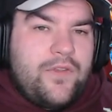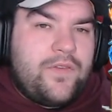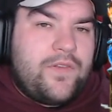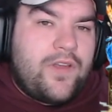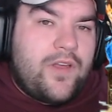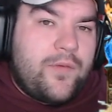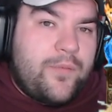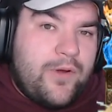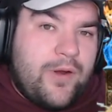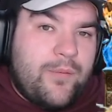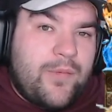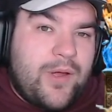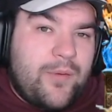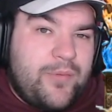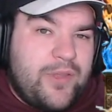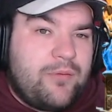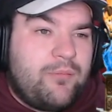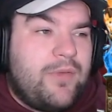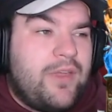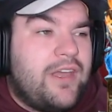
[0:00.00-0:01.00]
I opened up my
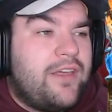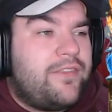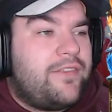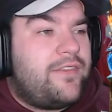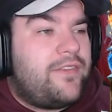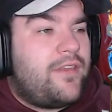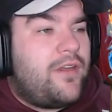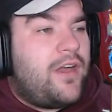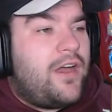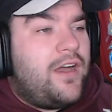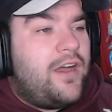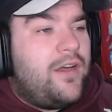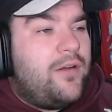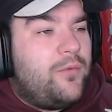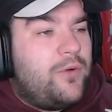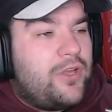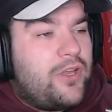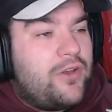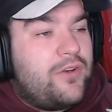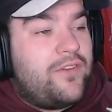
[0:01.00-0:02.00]
big mouth,
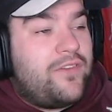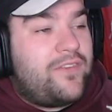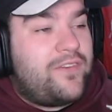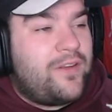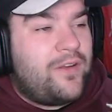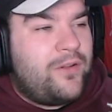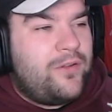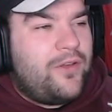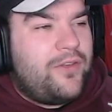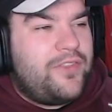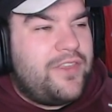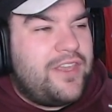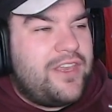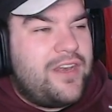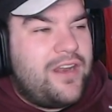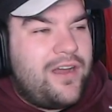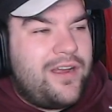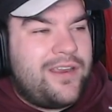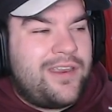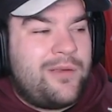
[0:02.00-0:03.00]
we're going to solo the
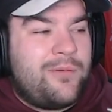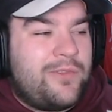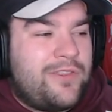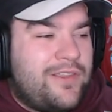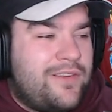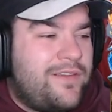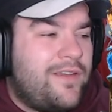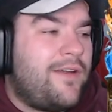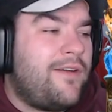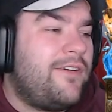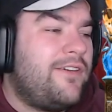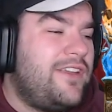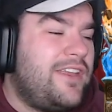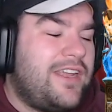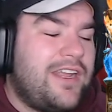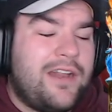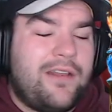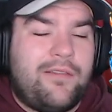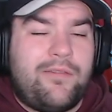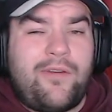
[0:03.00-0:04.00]
Unagi with Katara. You
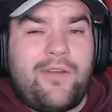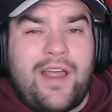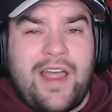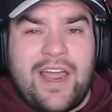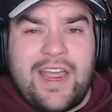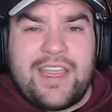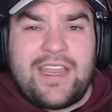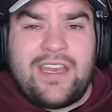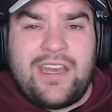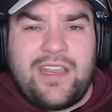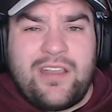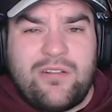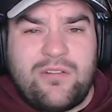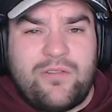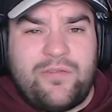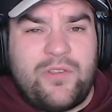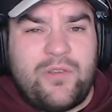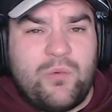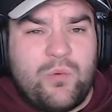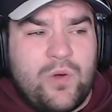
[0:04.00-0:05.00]
can throw Aang in here
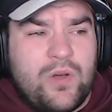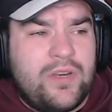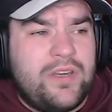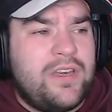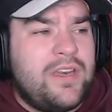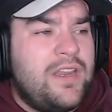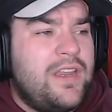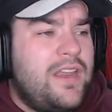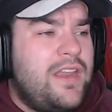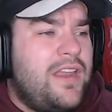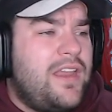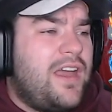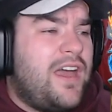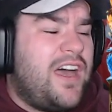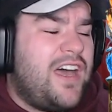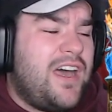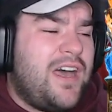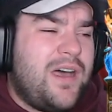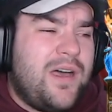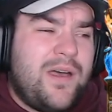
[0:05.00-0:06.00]
if you want.
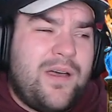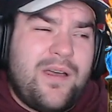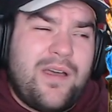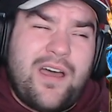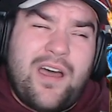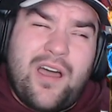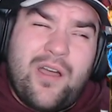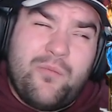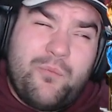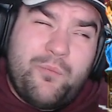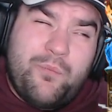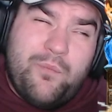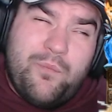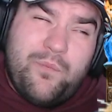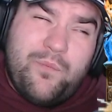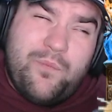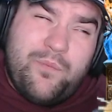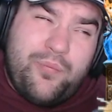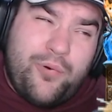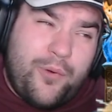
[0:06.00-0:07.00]
I
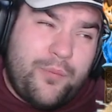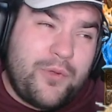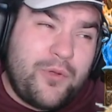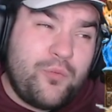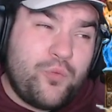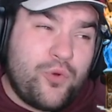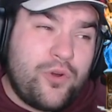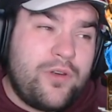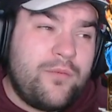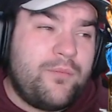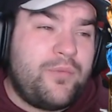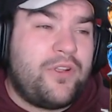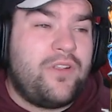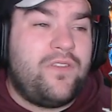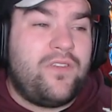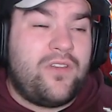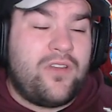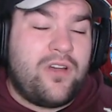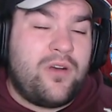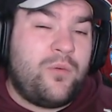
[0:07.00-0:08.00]
probably wouldn't,
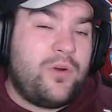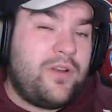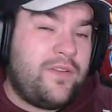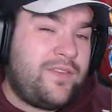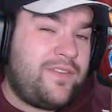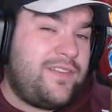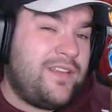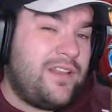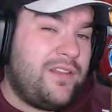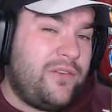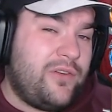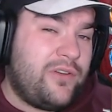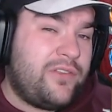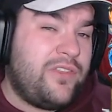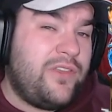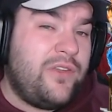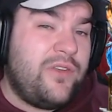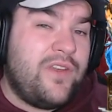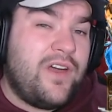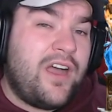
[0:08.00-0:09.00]
because you kind of want to stun lock
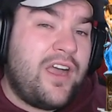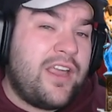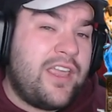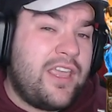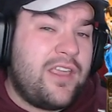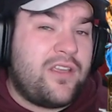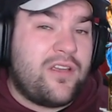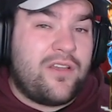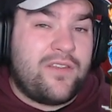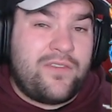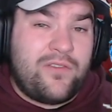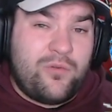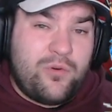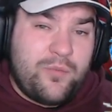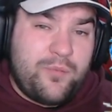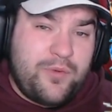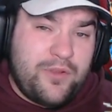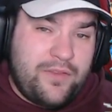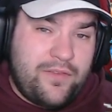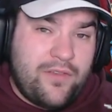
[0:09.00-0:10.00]
the Unagi. It goes into
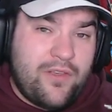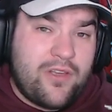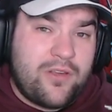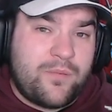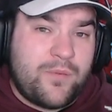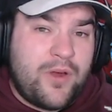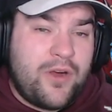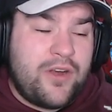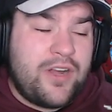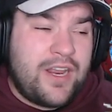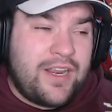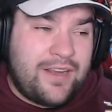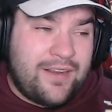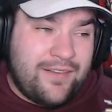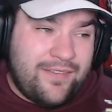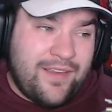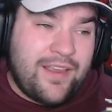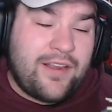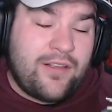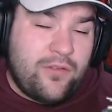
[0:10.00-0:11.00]
a berserk mode and
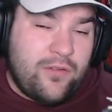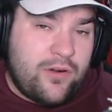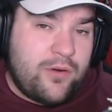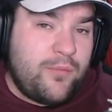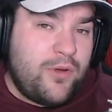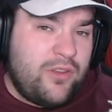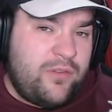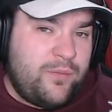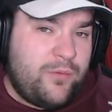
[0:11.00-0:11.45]
can take a lot of multiple